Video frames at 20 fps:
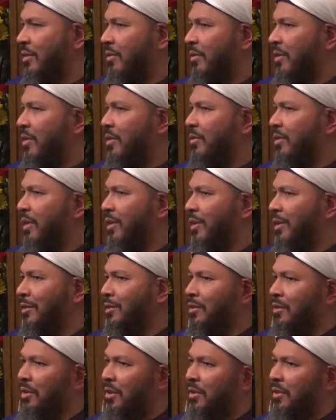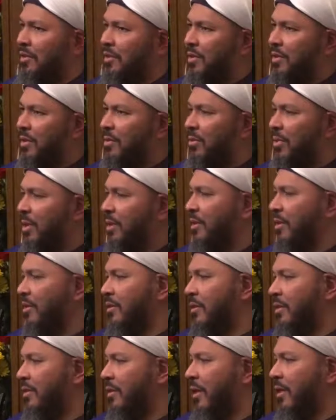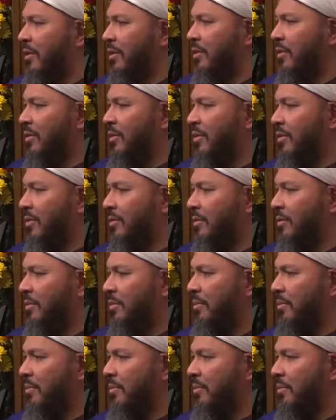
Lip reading: You're not running to lift the burdens of others,